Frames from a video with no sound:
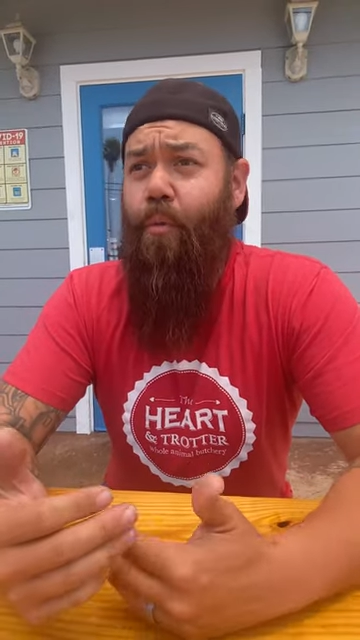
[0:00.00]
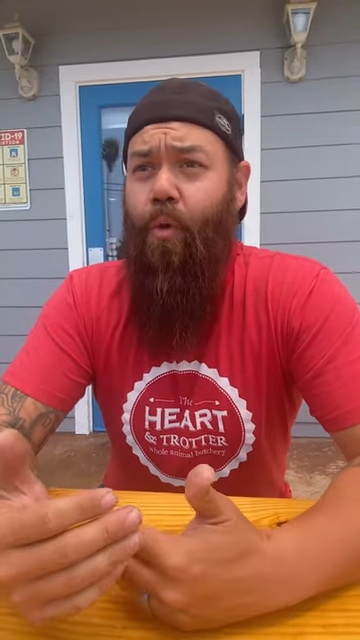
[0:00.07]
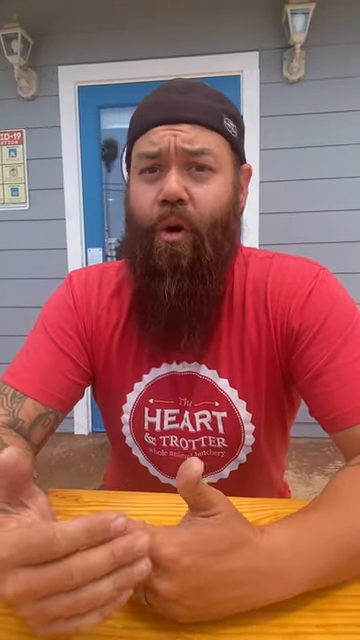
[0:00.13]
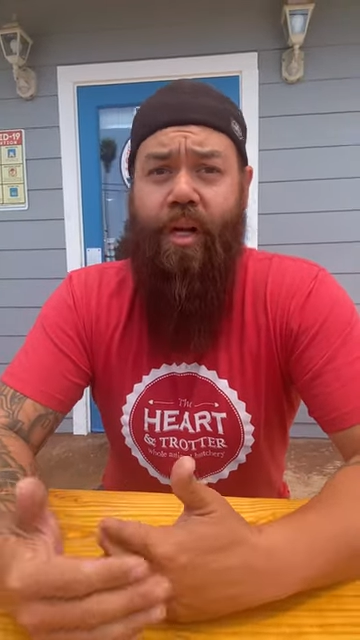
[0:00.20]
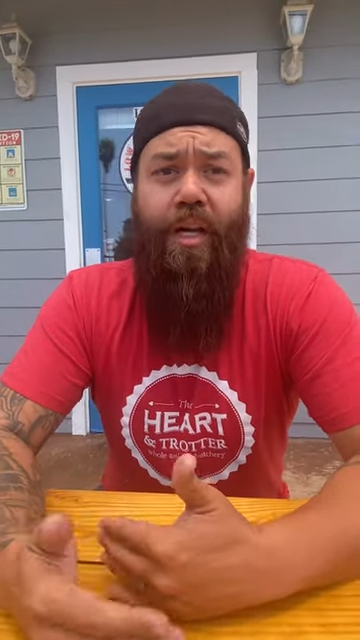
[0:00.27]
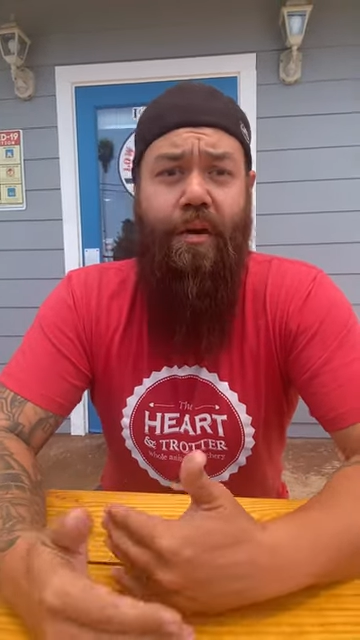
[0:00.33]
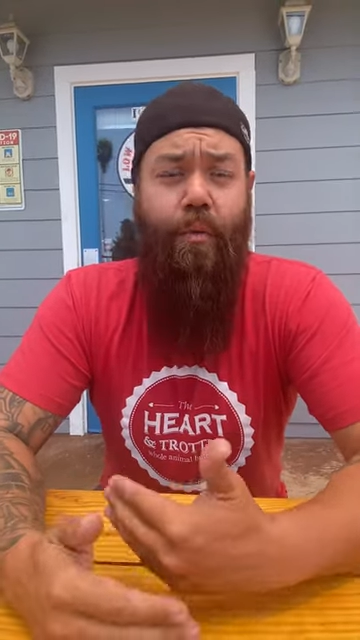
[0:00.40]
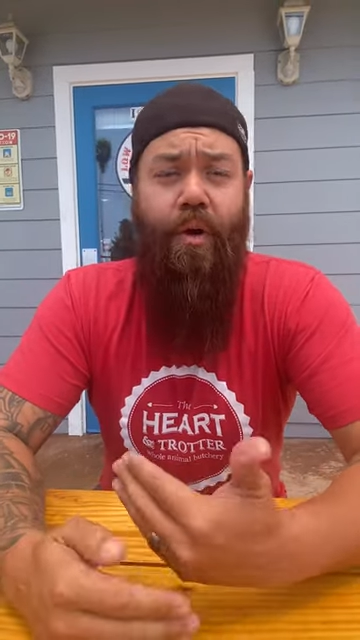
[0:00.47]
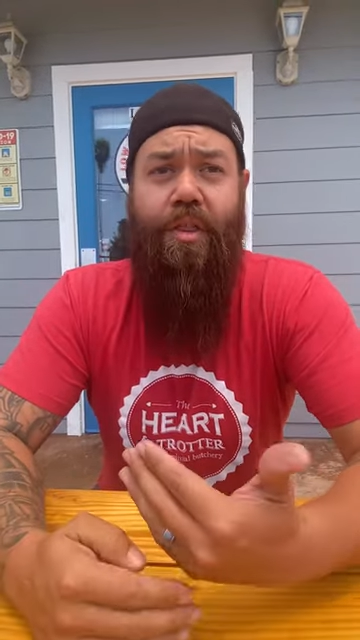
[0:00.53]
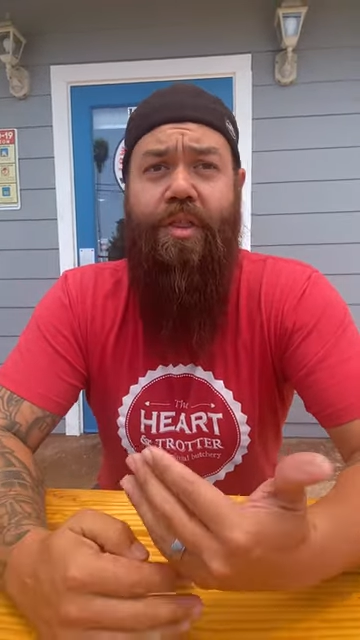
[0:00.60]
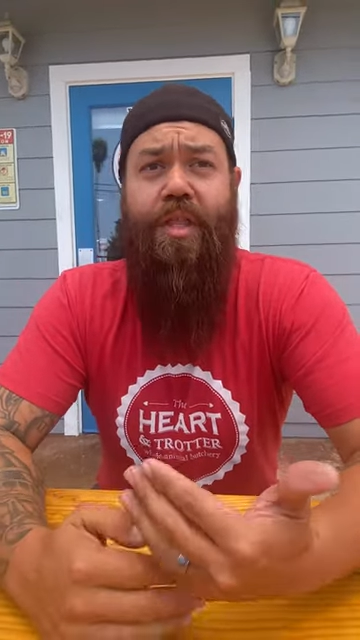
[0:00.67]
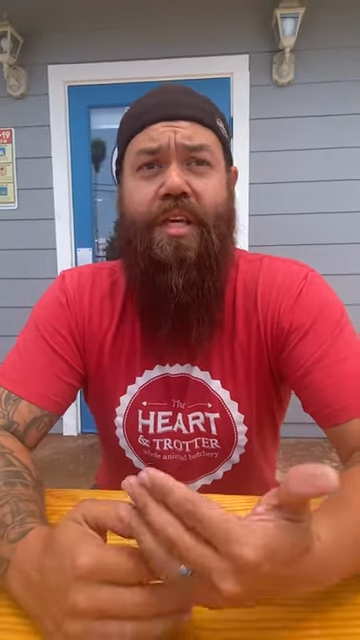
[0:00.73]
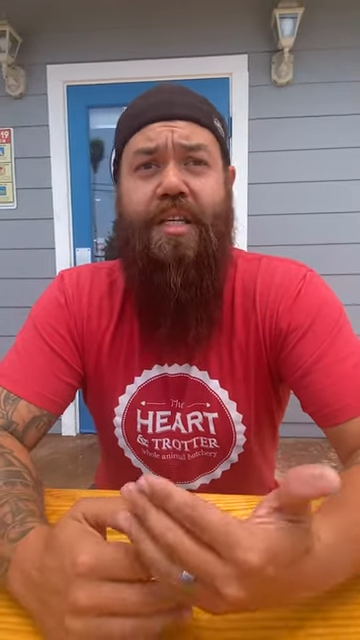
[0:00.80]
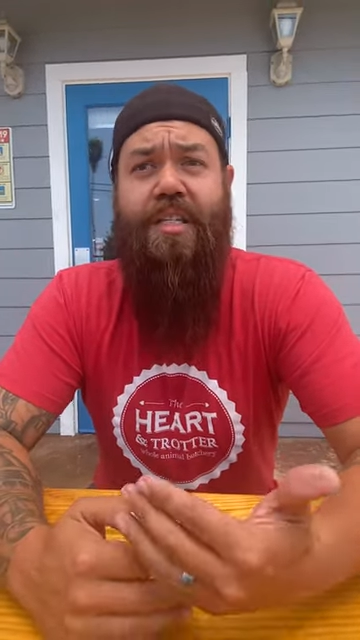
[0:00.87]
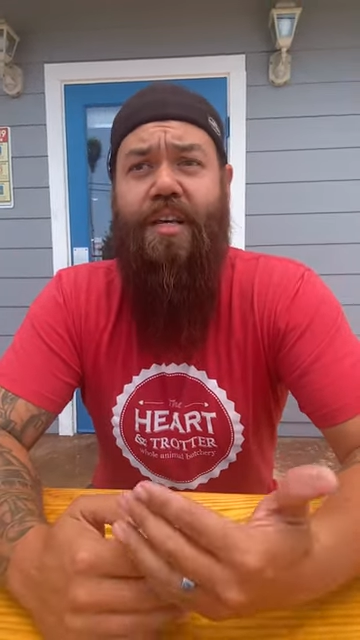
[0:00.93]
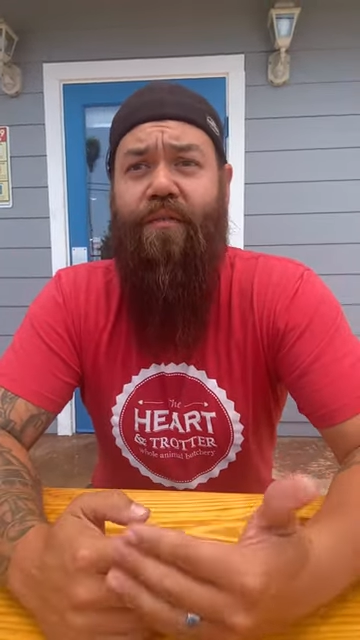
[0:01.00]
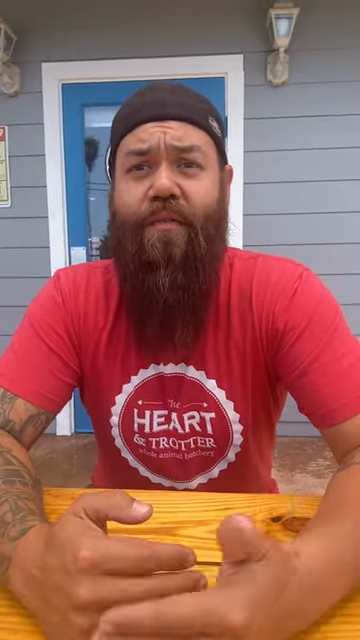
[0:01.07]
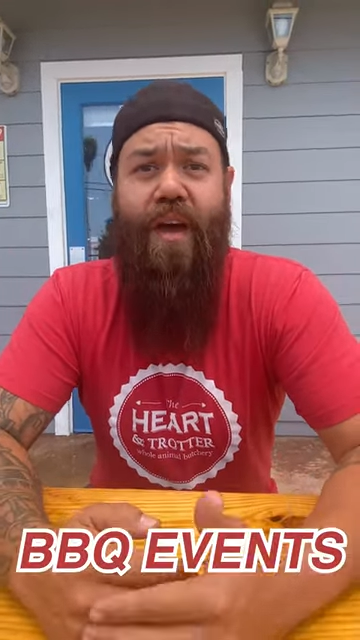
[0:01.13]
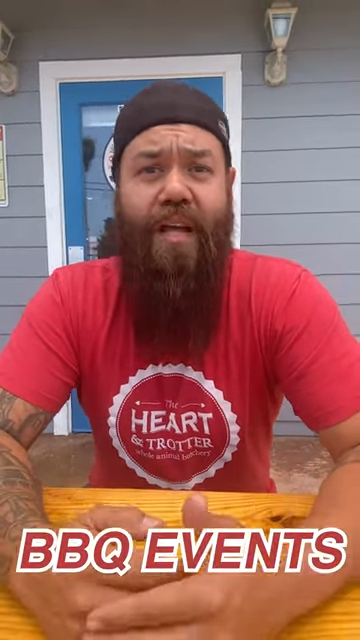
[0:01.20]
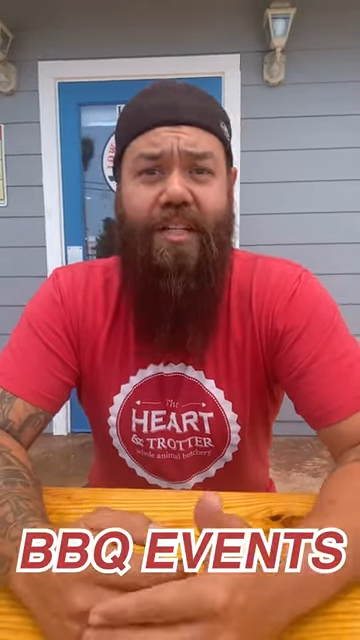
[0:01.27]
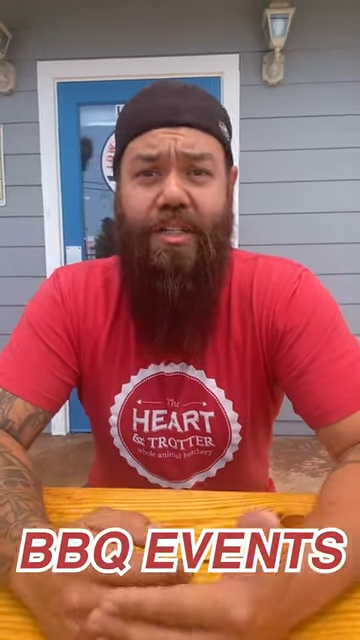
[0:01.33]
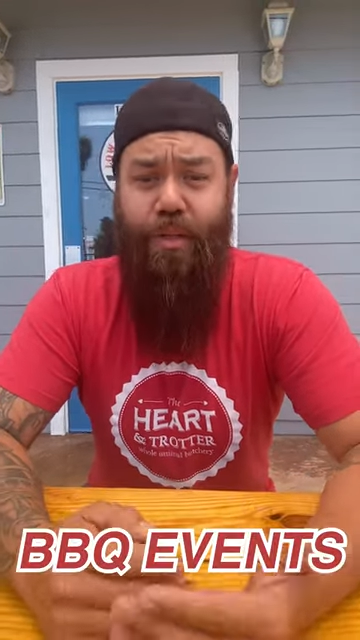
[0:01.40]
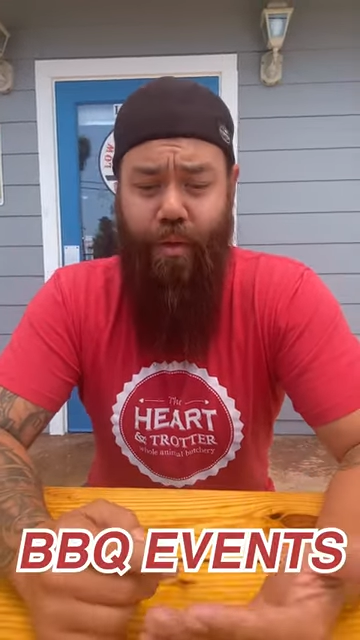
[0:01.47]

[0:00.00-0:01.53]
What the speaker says: working with these events,